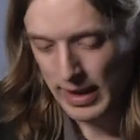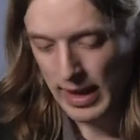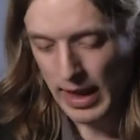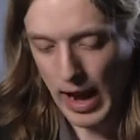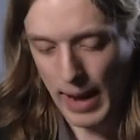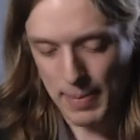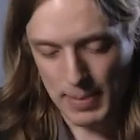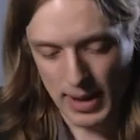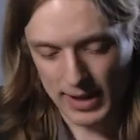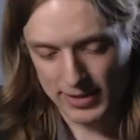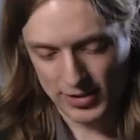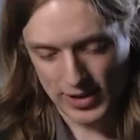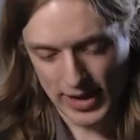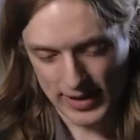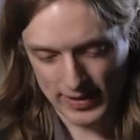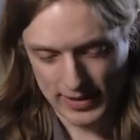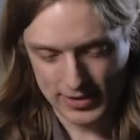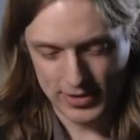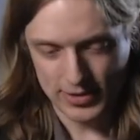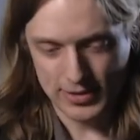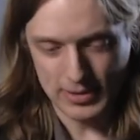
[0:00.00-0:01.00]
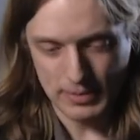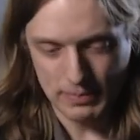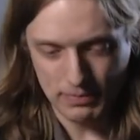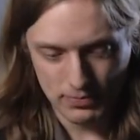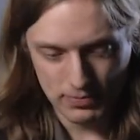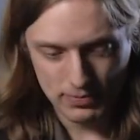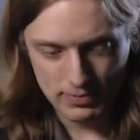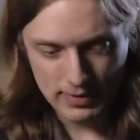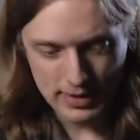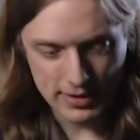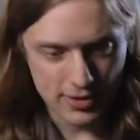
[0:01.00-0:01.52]
I'm not saying this is
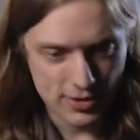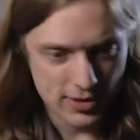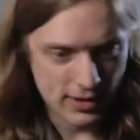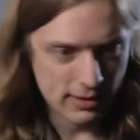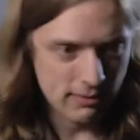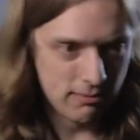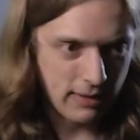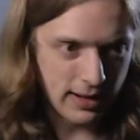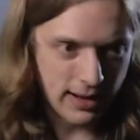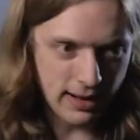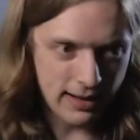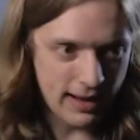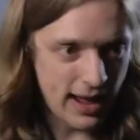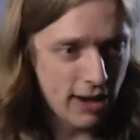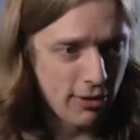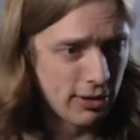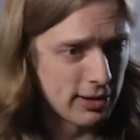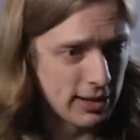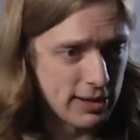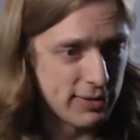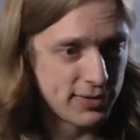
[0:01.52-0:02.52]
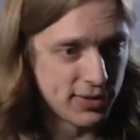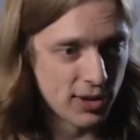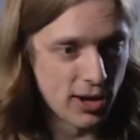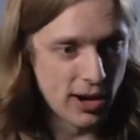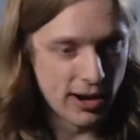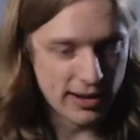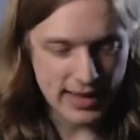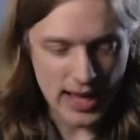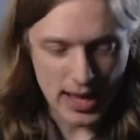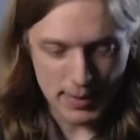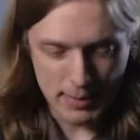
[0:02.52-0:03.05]
an inherently
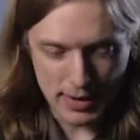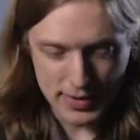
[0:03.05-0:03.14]
flawed game.